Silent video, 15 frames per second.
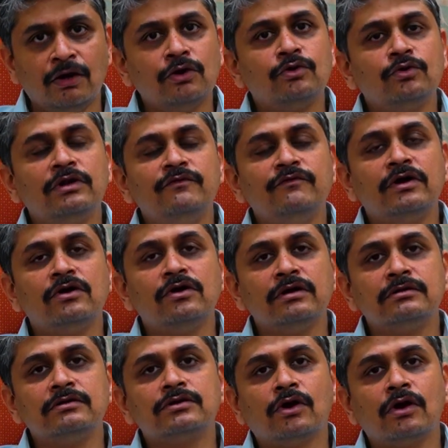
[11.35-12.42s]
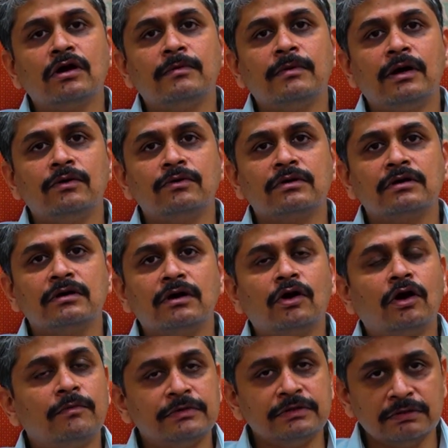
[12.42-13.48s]
Today we are going to talk about a
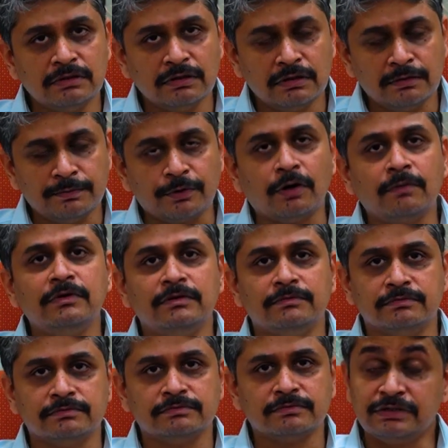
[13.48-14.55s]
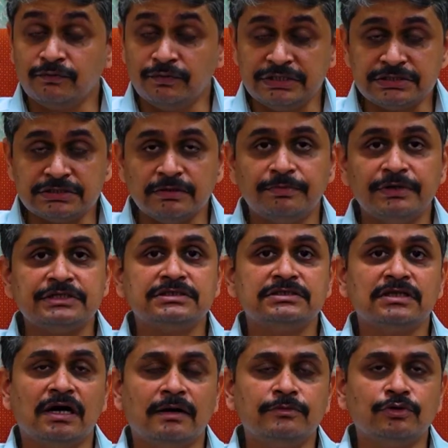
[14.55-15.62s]
common problem which the
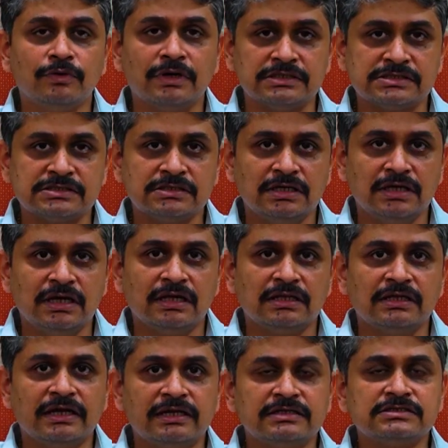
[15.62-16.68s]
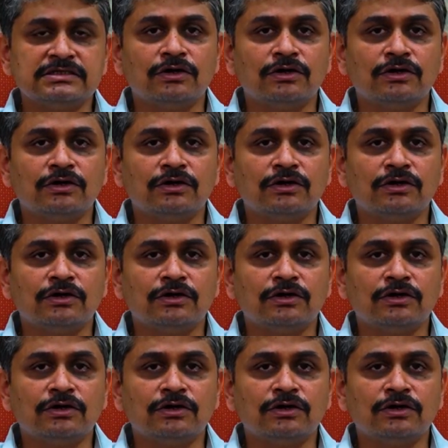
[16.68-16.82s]
patient come to us, that is